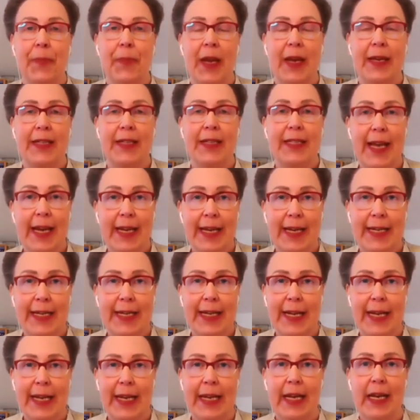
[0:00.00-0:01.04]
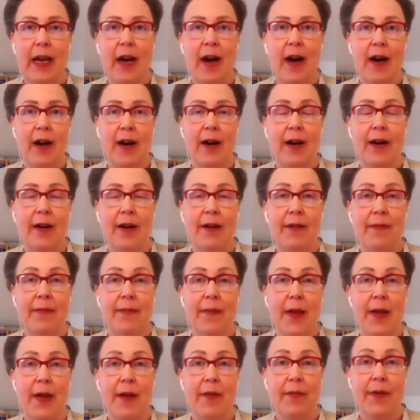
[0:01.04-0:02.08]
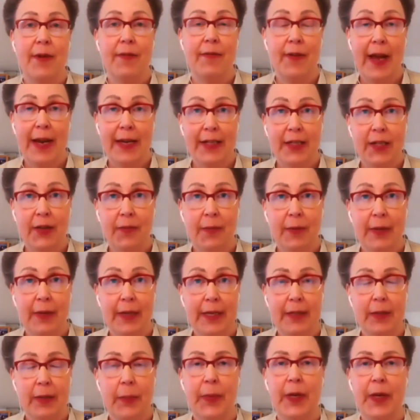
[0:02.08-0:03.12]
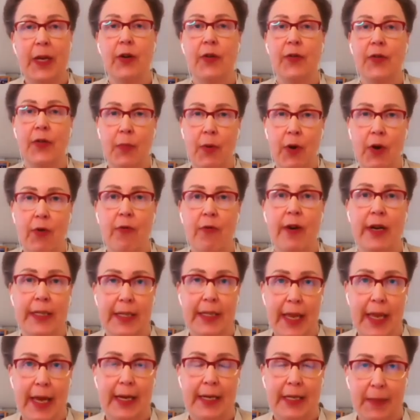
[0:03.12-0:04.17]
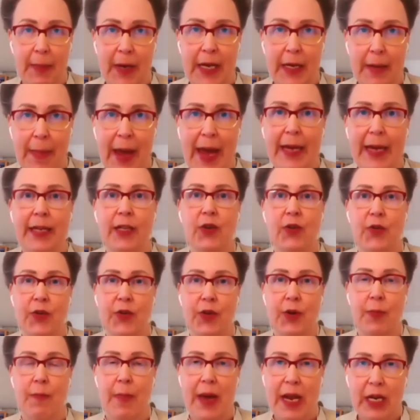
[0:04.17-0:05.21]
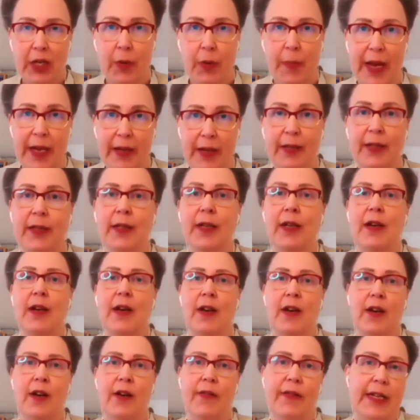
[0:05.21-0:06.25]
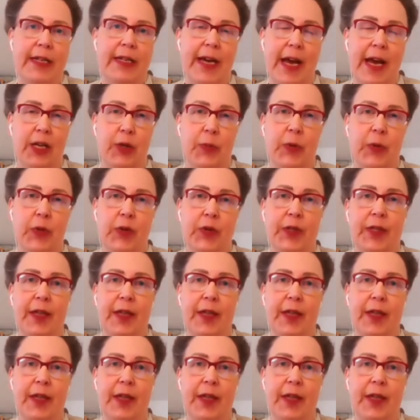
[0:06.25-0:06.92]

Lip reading: Secondly, reflect a little bit on the progress that is being made on the measurement of intangibles.